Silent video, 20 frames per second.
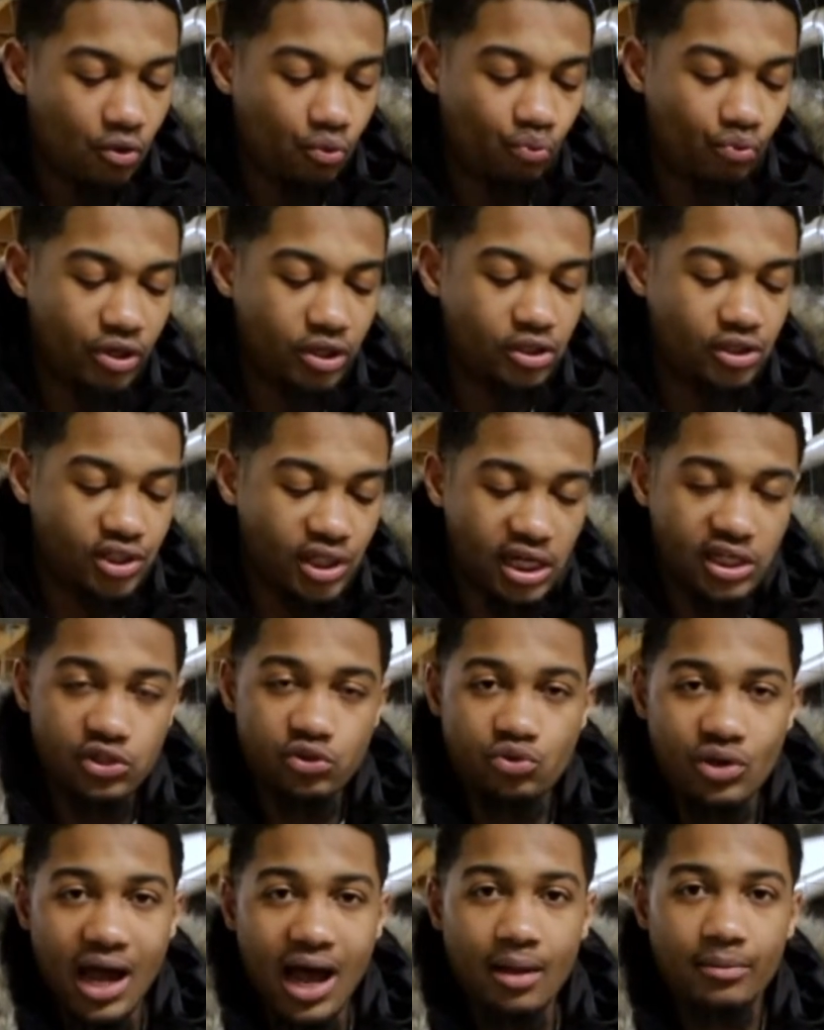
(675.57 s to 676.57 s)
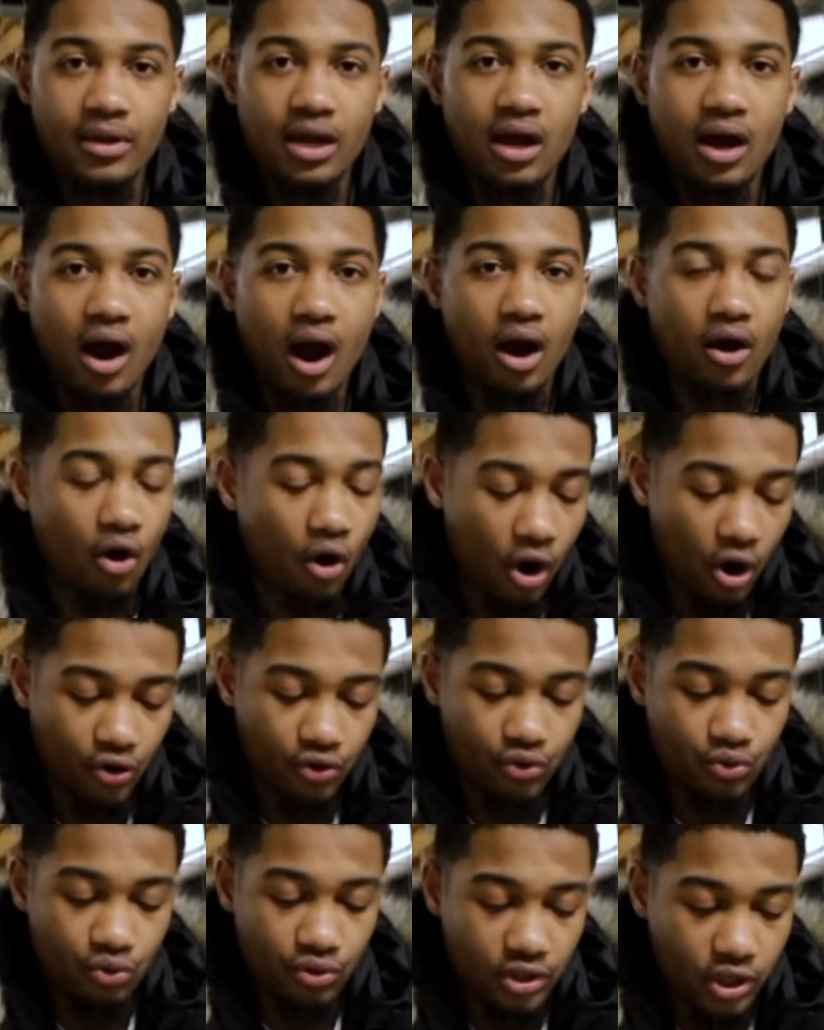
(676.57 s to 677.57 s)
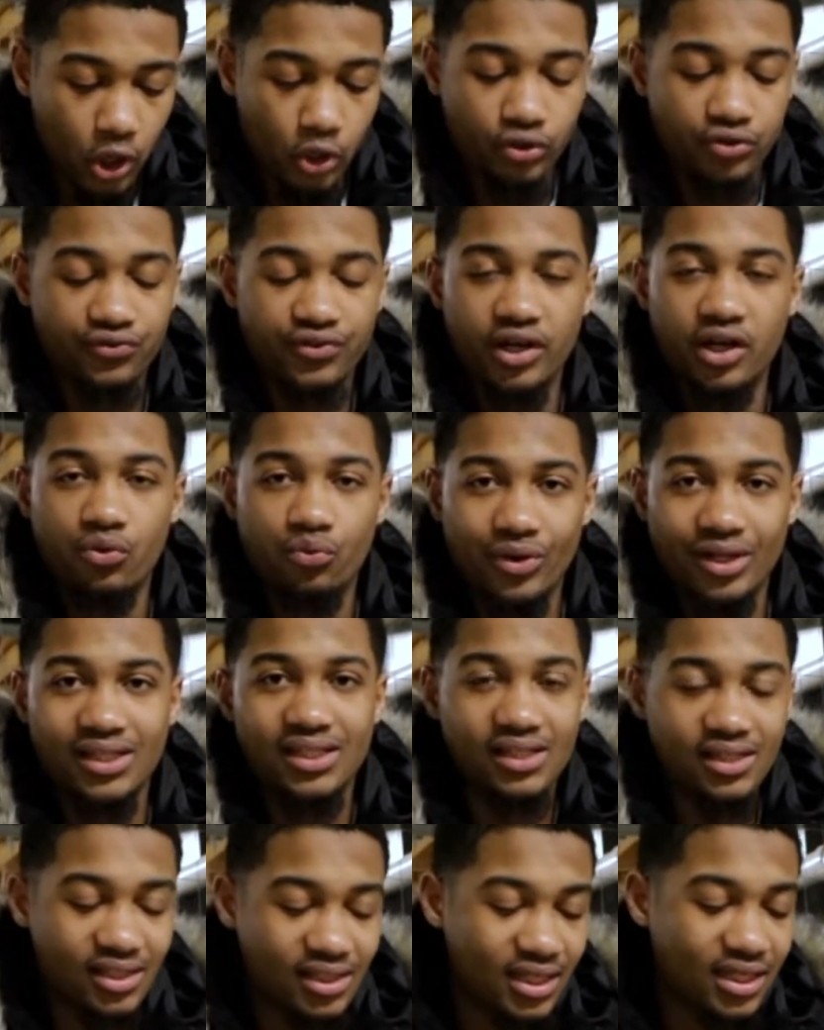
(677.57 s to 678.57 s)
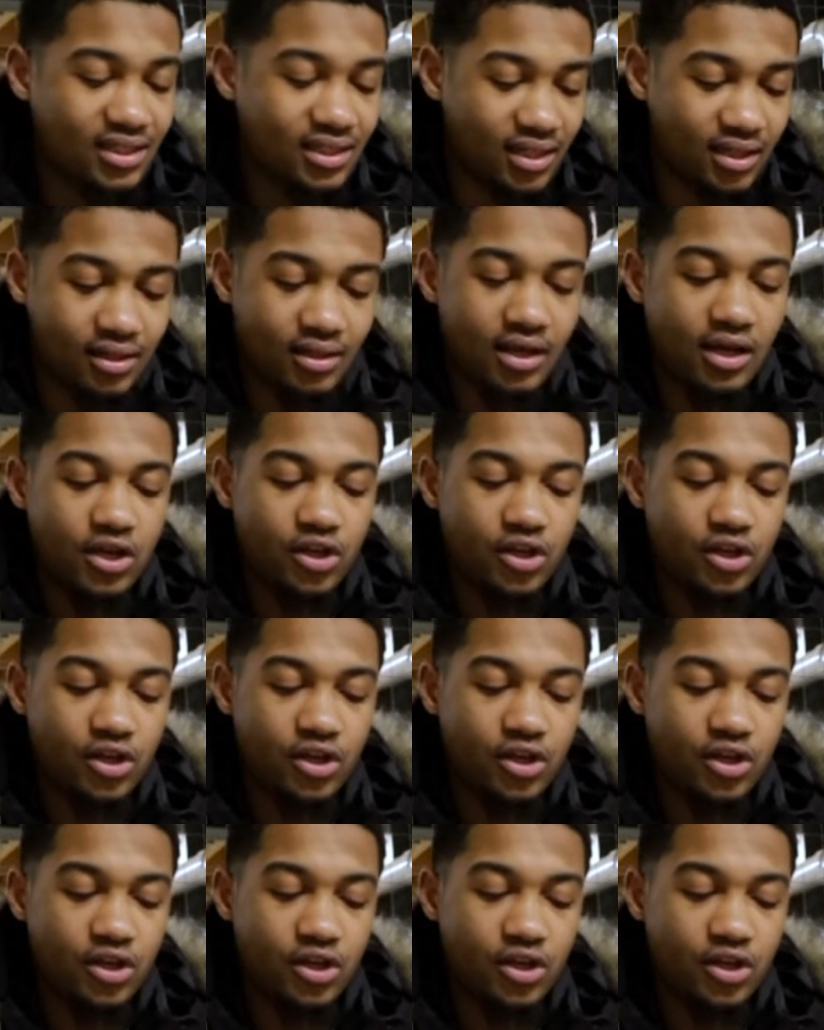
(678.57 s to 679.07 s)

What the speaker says: We just dropped our all new coats for the winter season.